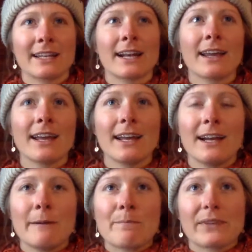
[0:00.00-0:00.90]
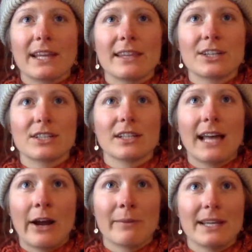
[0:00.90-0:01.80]
And I think just
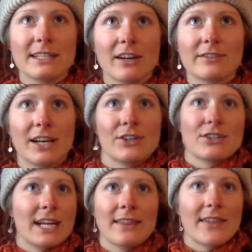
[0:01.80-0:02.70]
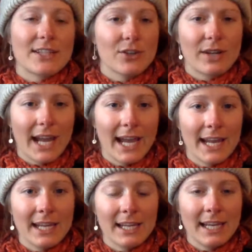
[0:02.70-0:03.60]
allowing myself to understand that that's
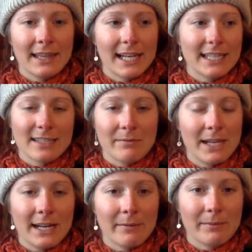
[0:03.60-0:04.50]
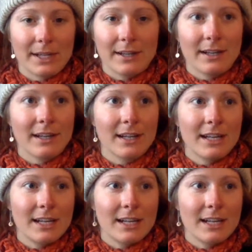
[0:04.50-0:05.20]
okay and that it doesn't mean I'm gonna